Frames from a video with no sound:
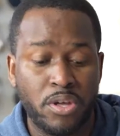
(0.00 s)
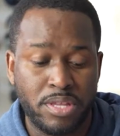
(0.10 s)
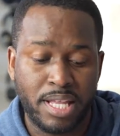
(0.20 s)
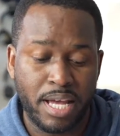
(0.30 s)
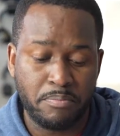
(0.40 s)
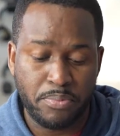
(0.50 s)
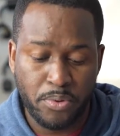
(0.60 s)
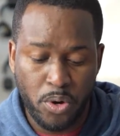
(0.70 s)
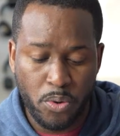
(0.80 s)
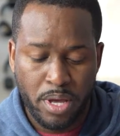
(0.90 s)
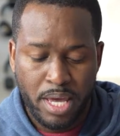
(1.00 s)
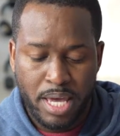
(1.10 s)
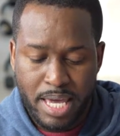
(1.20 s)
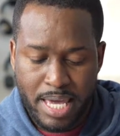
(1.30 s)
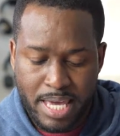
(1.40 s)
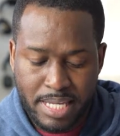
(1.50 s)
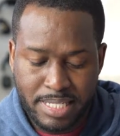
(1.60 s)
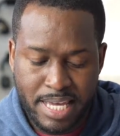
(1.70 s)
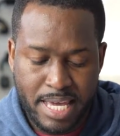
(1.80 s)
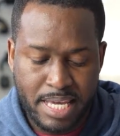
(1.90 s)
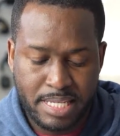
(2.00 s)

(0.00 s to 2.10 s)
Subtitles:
on the 9 Pro is a